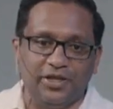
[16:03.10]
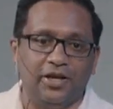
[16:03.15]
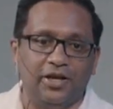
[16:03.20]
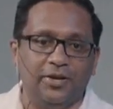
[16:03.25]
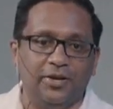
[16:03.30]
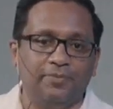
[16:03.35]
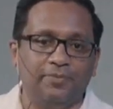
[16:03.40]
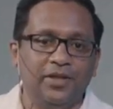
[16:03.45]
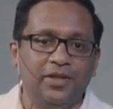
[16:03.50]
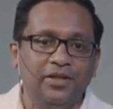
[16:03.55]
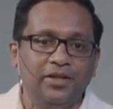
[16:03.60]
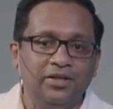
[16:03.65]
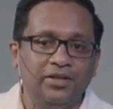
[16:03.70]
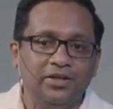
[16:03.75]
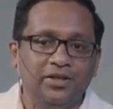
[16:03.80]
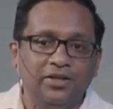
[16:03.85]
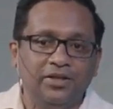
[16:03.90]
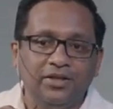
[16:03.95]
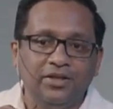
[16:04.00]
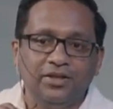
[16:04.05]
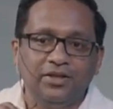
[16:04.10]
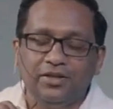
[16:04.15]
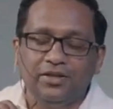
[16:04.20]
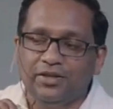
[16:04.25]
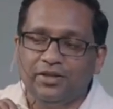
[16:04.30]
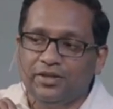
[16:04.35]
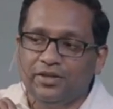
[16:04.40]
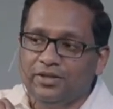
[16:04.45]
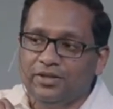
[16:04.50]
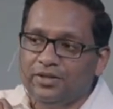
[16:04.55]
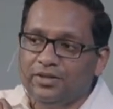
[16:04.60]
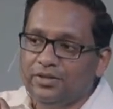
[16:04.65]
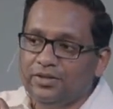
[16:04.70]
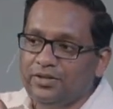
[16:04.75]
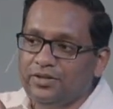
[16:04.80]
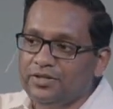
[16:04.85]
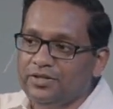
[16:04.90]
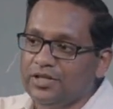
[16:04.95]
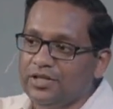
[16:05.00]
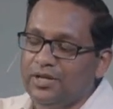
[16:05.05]
the psalmist says, hey,
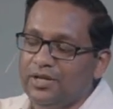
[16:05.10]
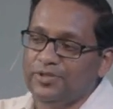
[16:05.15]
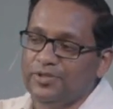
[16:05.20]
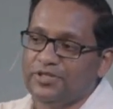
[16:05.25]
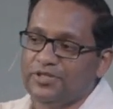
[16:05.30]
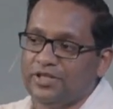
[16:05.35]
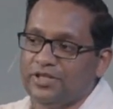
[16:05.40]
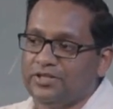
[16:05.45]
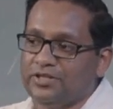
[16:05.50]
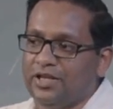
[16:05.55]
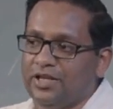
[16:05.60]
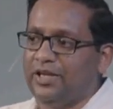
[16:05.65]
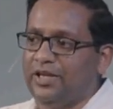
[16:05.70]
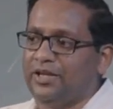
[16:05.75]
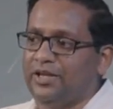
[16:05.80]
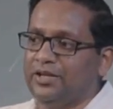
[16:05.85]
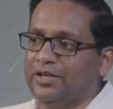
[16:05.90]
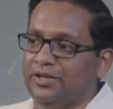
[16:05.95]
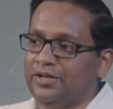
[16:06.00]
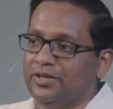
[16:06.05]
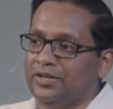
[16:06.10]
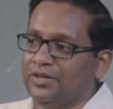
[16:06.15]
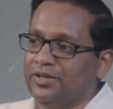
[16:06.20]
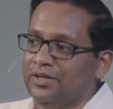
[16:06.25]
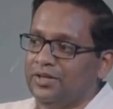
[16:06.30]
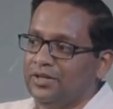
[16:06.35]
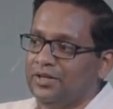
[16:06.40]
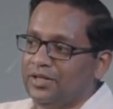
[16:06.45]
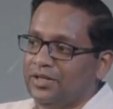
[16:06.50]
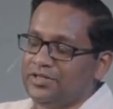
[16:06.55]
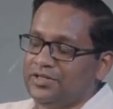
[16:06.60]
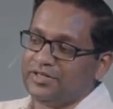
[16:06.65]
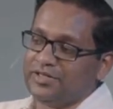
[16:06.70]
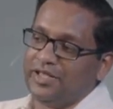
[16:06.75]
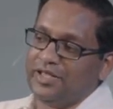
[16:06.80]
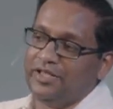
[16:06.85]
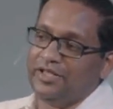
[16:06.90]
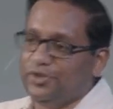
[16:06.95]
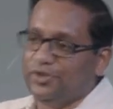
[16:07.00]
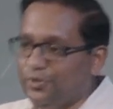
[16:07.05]
let's take your babies
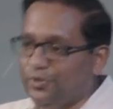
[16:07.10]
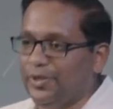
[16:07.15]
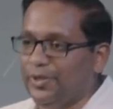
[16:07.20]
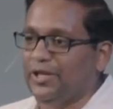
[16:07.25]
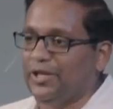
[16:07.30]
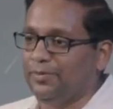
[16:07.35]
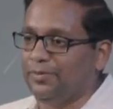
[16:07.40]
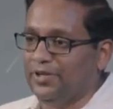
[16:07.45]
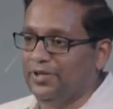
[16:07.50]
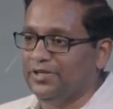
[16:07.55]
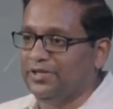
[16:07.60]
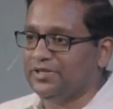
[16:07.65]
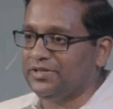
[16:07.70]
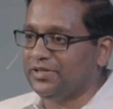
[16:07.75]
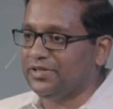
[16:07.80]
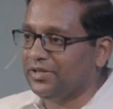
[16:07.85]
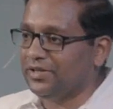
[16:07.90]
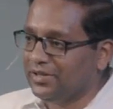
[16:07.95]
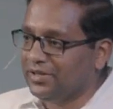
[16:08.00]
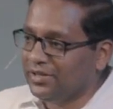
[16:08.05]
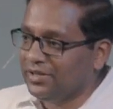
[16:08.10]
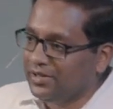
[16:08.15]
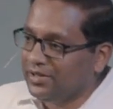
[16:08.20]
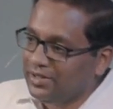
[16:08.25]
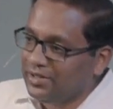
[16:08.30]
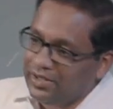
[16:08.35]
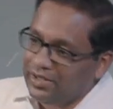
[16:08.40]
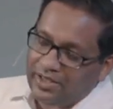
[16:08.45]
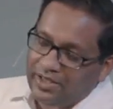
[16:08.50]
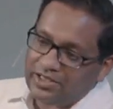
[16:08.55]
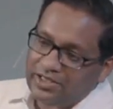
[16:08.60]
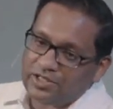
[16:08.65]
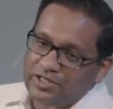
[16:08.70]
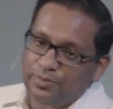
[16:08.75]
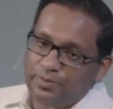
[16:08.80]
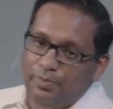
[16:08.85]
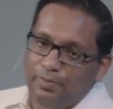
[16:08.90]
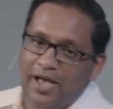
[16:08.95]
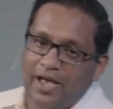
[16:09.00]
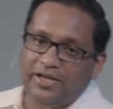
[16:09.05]
and smash them
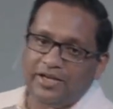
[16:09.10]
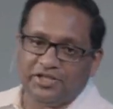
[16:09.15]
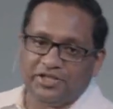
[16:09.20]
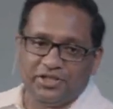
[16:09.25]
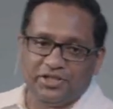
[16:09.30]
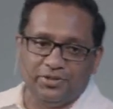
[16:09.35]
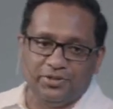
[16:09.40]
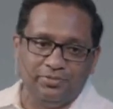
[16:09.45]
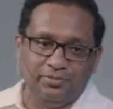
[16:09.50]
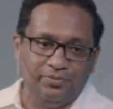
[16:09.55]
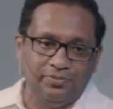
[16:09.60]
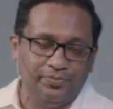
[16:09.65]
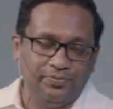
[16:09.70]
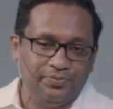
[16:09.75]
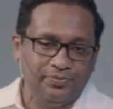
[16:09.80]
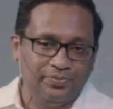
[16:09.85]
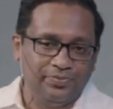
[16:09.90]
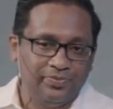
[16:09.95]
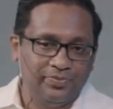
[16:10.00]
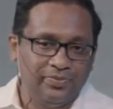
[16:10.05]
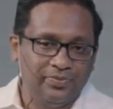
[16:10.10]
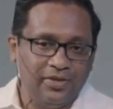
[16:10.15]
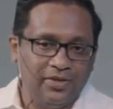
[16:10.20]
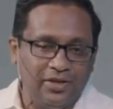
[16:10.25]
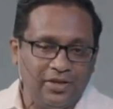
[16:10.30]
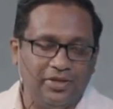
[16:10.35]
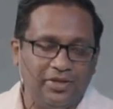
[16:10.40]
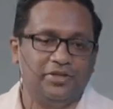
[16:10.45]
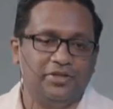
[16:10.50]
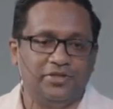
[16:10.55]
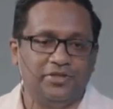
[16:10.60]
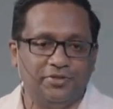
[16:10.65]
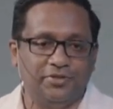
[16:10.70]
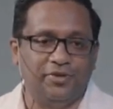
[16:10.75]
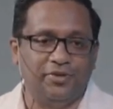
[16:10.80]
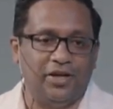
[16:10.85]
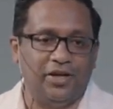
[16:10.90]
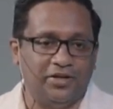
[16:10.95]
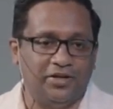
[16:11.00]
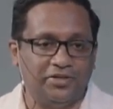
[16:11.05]
against the rocks. So let me
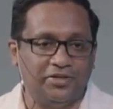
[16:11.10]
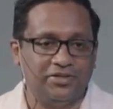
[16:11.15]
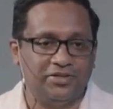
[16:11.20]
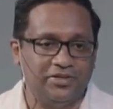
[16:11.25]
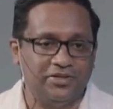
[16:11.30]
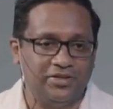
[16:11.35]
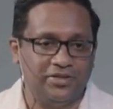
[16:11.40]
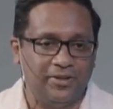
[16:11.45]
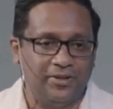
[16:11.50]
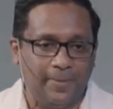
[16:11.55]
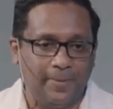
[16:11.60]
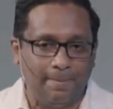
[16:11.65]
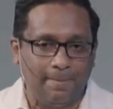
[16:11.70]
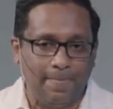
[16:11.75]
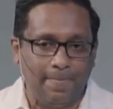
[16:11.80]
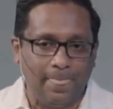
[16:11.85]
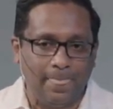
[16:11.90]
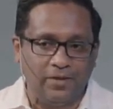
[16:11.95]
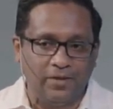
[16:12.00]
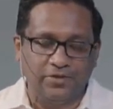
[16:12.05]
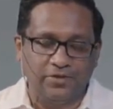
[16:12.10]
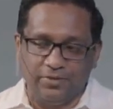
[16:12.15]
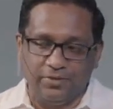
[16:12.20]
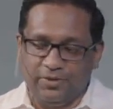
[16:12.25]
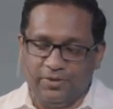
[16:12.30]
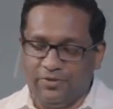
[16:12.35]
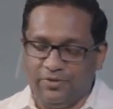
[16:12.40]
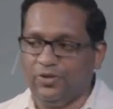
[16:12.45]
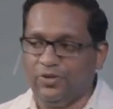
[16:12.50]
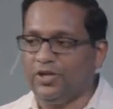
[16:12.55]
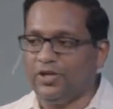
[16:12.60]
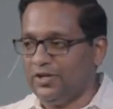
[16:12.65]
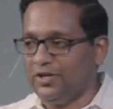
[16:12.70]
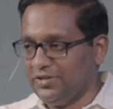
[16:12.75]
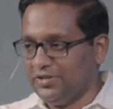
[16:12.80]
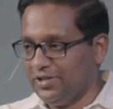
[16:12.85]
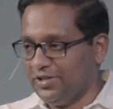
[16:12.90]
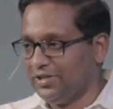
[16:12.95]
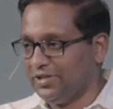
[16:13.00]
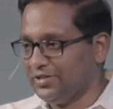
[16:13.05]
give you context here before you
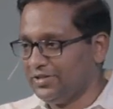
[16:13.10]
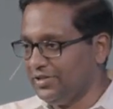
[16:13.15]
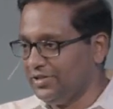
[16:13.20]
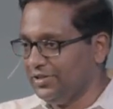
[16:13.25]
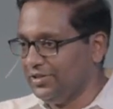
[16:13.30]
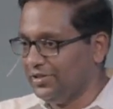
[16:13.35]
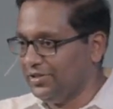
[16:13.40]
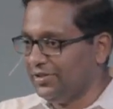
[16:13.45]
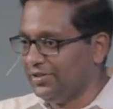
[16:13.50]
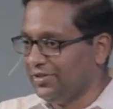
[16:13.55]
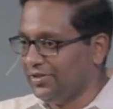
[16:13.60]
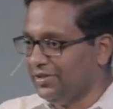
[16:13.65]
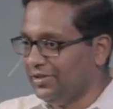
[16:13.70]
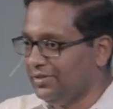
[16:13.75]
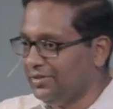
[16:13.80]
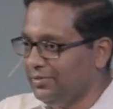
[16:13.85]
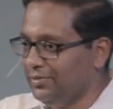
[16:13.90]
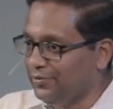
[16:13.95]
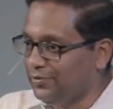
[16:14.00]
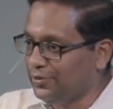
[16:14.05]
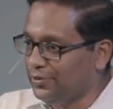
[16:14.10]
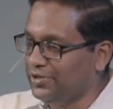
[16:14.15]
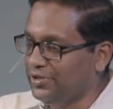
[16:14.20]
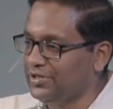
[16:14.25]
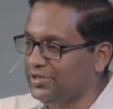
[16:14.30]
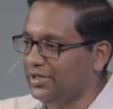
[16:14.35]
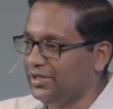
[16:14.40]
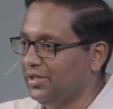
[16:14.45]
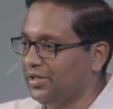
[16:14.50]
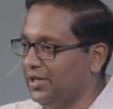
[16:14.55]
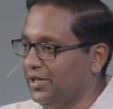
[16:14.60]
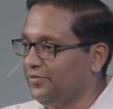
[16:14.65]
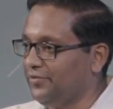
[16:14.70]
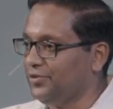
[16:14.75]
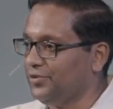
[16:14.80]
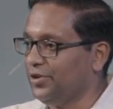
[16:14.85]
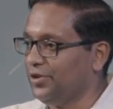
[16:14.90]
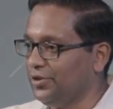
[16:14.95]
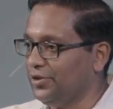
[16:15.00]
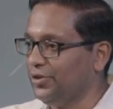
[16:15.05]
say that I've taught you how to smash babies this
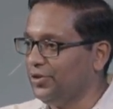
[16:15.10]
morning.